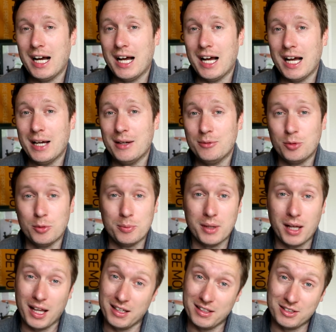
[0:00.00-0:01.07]

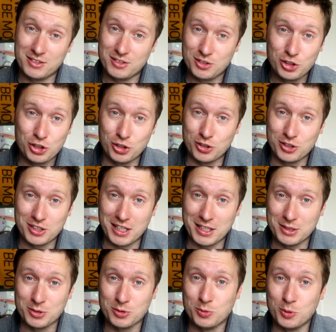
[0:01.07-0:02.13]
and his shirt
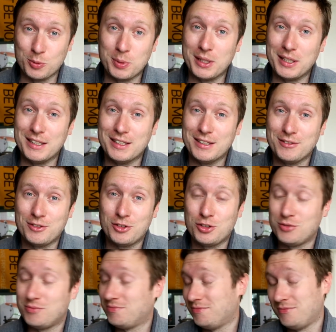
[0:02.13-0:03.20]
sales would be
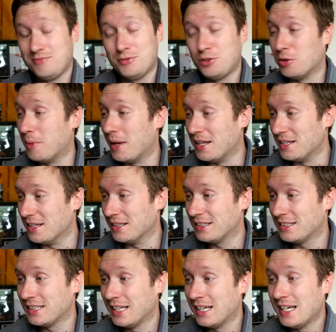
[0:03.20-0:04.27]

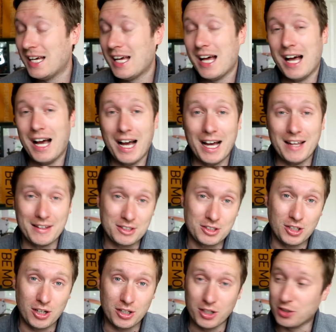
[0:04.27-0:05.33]
tremendous. And
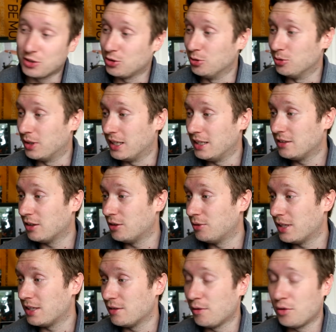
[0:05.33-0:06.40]
that's Yaya Toure. He's got a
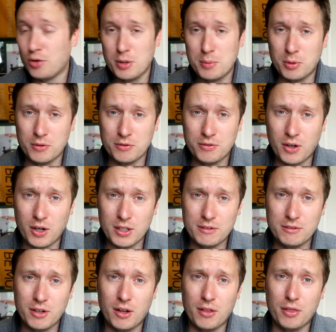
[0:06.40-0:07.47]
rating of
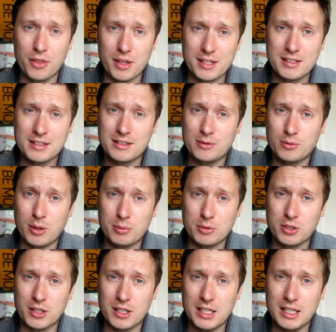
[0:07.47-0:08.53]
3.5 on this
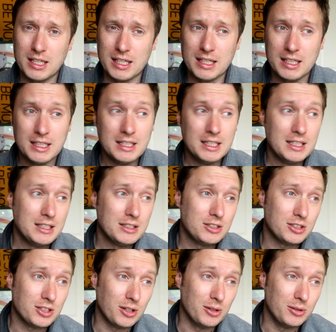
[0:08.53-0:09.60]
website here.
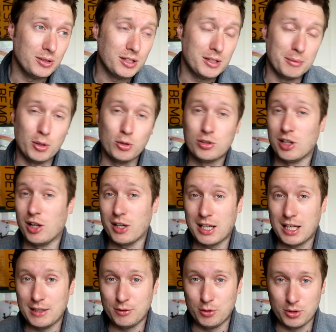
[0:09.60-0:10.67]
So the most
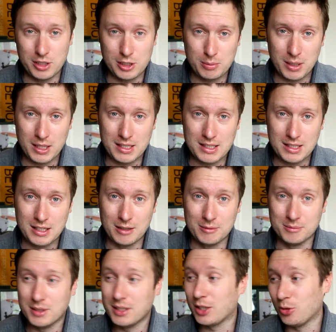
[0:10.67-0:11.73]
likely of all these players to
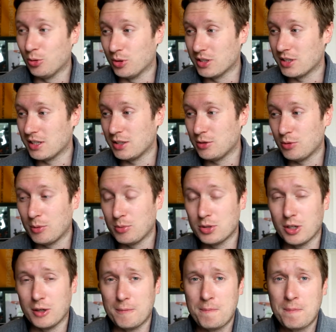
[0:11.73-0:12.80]
come, according to this
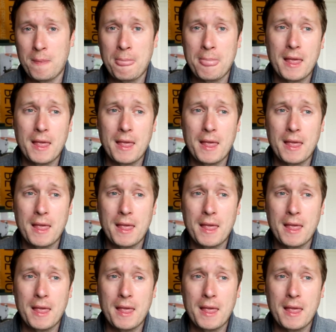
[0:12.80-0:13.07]
website,